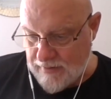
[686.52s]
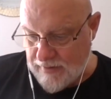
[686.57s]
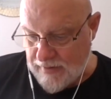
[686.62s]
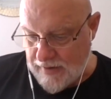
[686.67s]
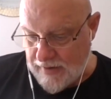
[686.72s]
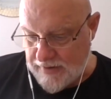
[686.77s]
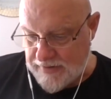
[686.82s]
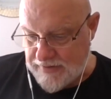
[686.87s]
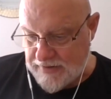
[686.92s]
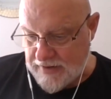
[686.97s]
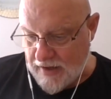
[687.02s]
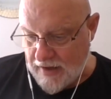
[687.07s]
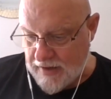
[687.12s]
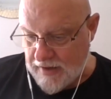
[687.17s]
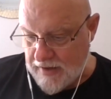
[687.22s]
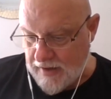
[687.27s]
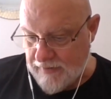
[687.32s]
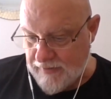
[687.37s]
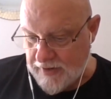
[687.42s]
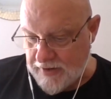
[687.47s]
It's got
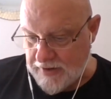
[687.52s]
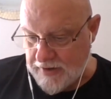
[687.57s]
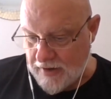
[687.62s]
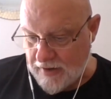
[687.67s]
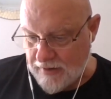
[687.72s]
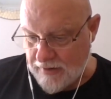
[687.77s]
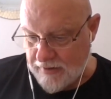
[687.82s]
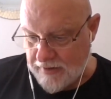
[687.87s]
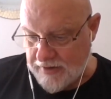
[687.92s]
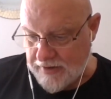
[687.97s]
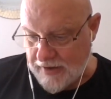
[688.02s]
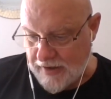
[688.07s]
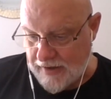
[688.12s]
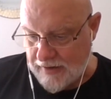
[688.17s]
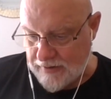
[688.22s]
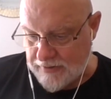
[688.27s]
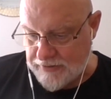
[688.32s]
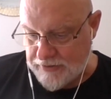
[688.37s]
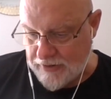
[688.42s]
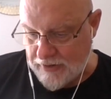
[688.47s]
an even duller
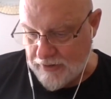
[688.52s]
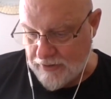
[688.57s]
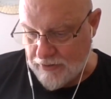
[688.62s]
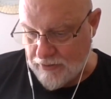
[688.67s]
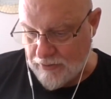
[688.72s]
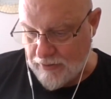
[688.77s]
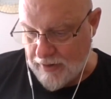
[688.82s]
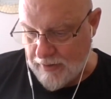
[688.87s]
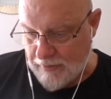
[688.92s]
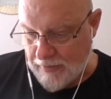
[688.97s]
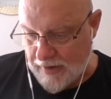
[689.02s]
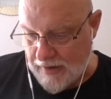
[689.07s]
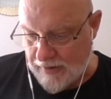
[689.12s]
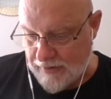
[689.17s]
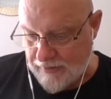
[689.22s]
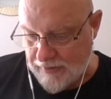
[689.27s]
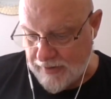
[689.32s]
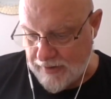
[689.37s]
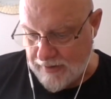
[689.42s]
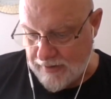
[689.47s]
title, so I don't know why I'm
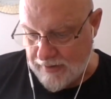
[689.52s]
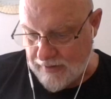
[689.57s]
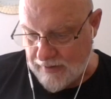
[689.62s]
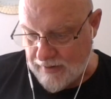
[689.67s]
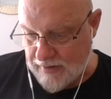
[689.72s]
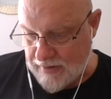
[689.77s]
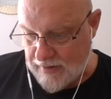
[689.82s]
bothering to